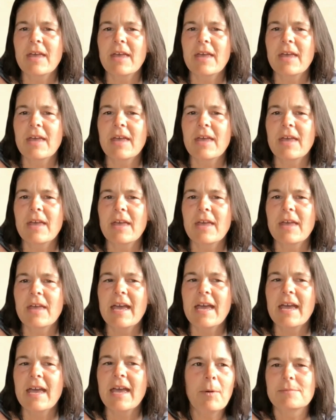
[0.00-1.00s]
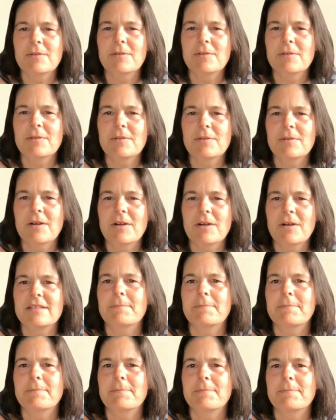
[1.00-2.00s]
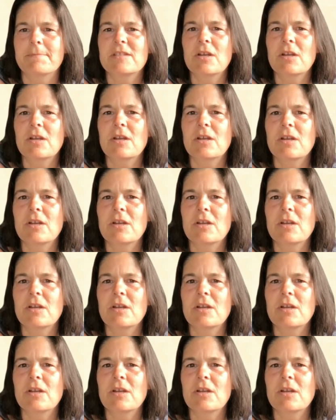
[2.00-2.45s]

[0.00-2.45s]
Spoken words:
I'm all about systems and processes.